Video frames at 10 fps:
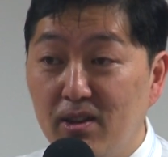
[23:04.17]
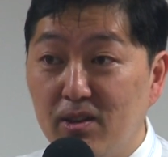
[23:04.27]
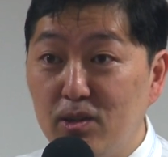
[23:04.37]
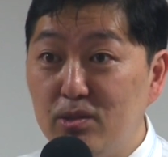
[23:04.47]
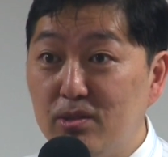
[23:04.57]

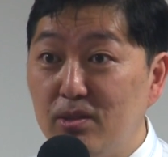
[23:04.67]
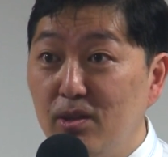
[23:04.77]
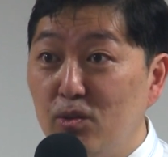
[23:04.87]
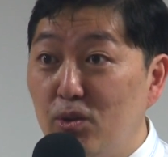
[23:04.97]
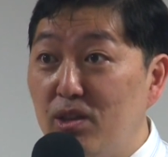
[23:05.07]
Because
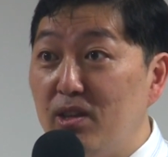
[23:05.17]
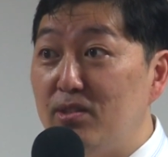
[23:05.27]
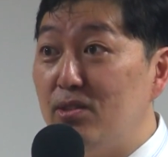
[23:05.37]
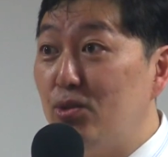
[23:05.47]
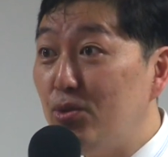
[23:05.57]
you think
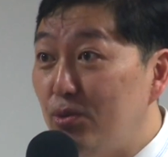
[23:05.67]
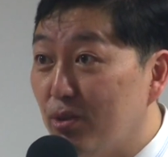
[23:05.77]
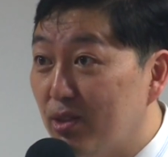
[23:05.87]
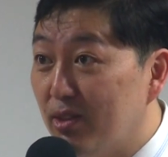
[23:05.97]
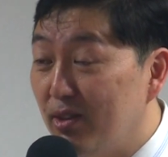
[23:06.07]
it's the
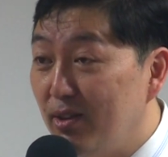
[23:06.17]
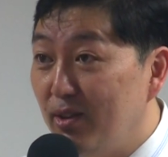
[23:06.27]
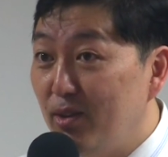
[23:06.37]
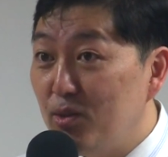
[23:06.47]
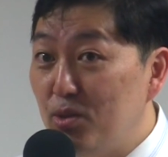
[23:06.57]
truth.
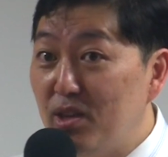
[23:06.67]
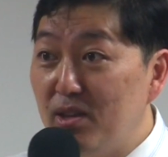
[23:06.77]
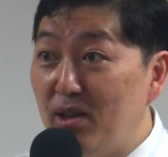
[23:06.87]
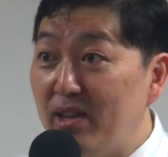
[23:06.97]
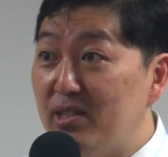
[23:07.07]
You
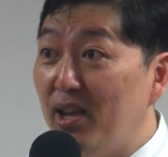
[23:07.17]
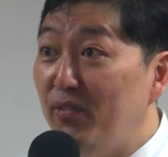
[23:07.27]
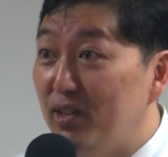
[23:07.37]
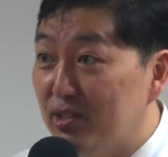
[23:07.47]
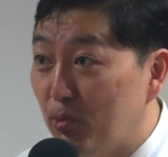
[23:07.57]
think it has
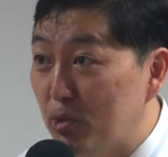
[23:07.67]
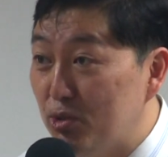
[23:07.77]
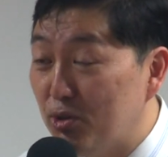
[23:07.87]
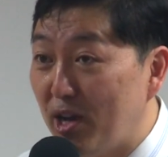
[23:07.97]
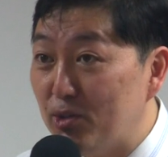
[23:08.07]
evidence that
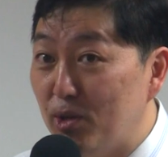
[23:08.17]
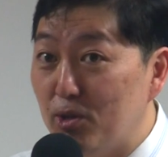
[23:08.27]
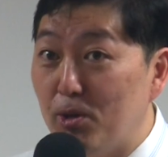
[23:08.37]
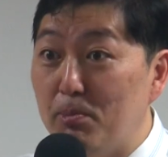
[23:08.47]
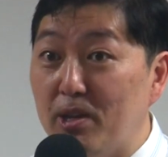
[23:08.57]
once you graduate,
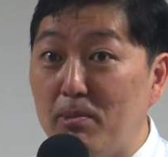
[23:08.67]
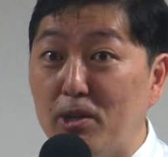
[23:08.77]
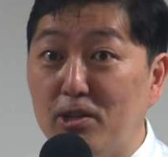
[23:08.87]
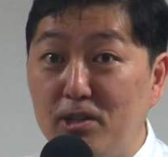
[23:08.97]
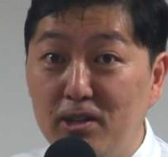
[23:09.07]
you're going to become
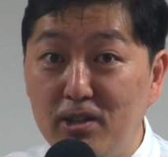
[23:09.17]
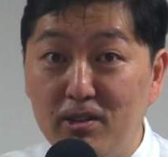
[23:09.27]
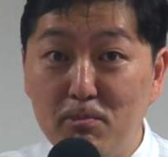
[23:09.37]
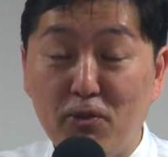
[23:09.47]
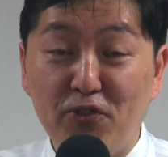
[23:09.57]
a
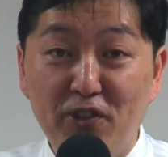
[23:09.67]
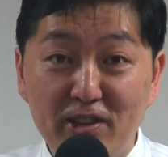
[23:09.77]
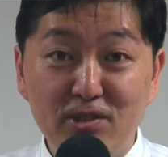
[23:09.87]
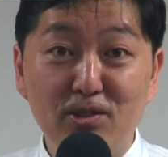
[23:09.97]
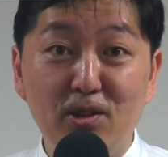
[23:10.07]
good
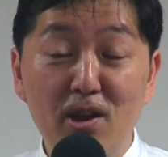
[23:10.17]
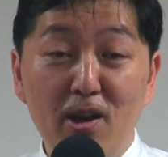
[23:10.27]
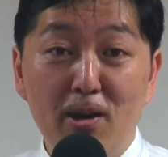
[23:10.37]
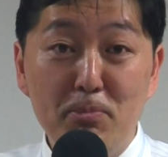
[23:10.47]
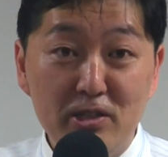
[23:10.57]
professor,
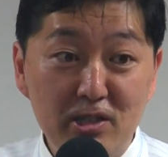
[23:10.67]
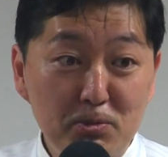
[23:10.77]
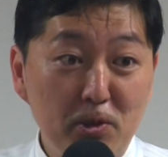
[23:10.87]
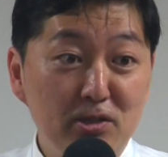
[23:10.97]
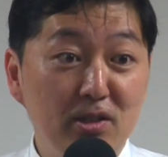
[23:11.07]
a business
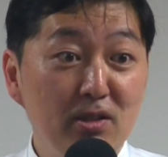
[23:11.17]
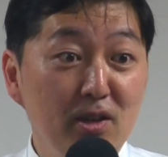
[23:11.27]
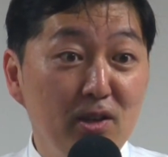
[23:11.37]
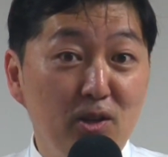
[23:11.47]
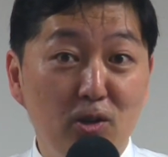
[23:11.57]
person,
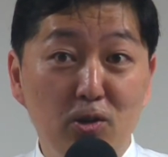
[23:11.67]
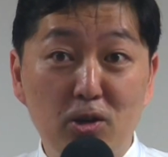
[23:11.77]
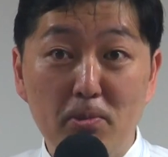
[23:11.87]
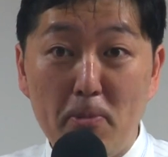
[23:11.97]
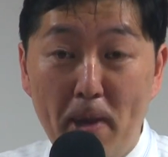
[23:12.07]
you know, you're
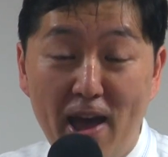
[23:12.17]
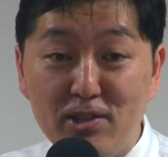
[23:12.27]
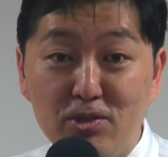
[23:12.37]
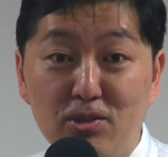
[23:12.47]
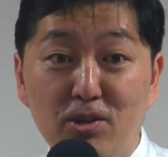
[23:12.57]
going to be a
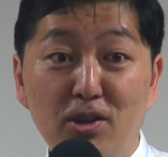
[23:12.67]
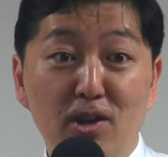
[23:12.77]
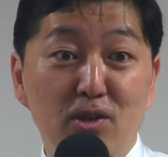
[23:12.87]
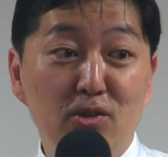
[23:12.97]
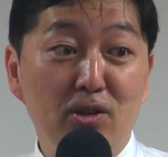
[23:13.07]
pastor,
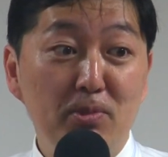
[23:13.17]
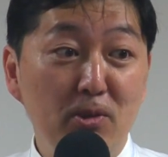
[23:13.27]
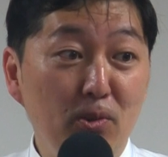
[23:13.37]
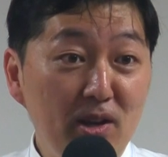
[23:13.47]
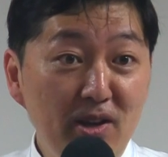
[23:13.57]
you're going to be
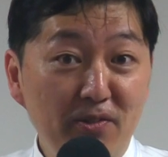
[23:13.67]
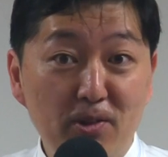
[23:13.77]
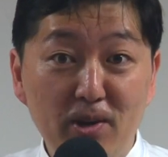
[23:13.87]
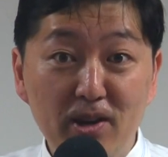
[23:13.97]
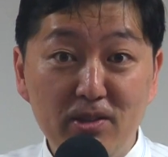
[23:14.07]
whatever,
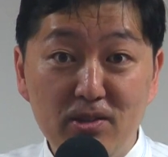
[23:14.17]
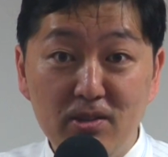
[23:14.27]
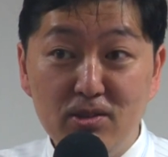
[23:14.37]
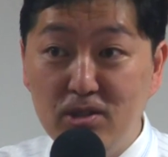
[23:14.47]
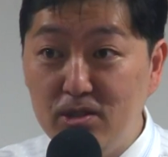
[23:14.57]
right?
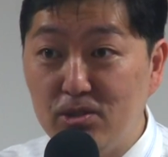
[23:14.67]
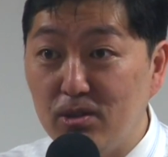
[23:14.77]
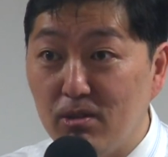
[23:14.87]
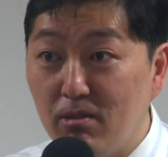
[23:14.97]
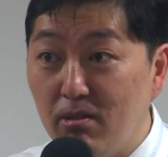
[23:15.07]

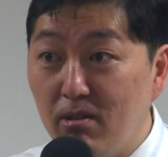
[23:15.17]
Teacher.